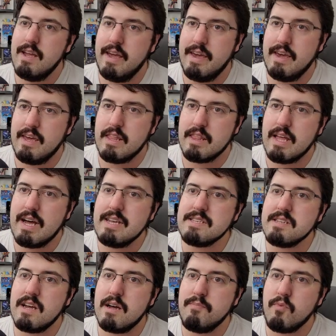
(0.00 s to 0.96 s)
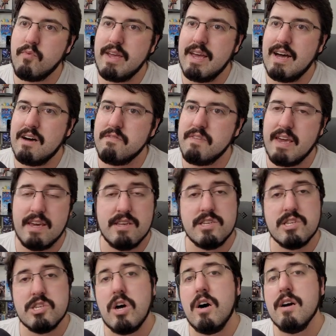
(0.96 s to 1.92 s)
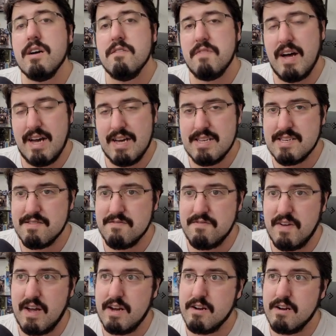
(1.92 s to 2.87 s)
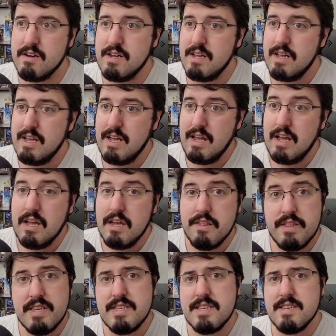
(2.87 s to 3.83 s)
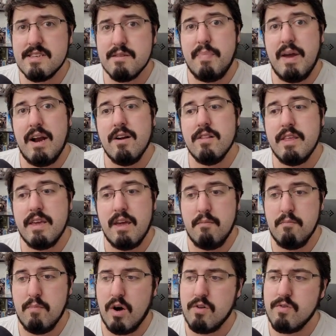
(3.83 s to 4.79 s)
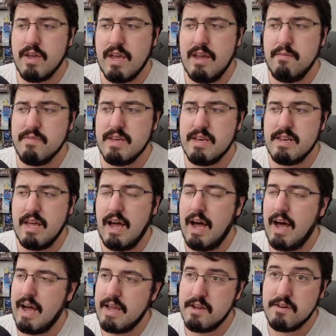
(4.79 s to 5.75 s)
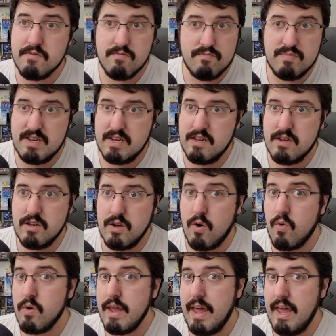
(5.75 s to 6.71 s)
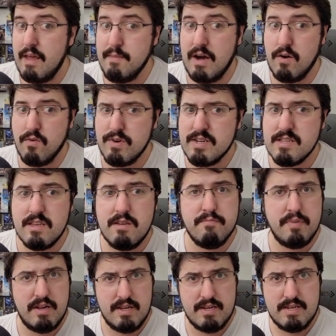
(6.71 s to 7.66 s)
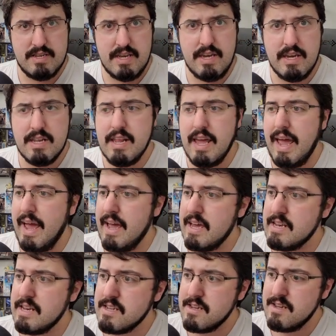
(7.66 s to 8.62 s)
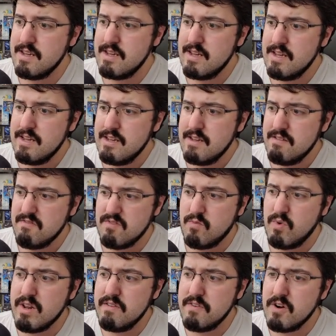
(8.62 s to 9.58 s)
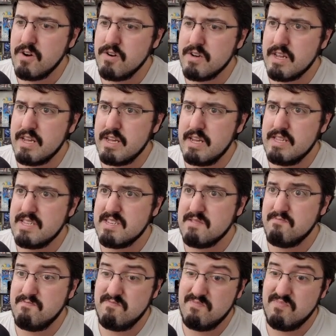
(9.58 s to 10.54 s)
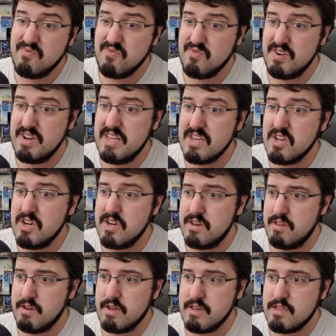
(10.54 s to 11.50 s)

And last up, we have A Song of Ice and Fire. This is apparently a model game that I didn't know came out recently, but it did. And from what I've heard, it's pretty good. You get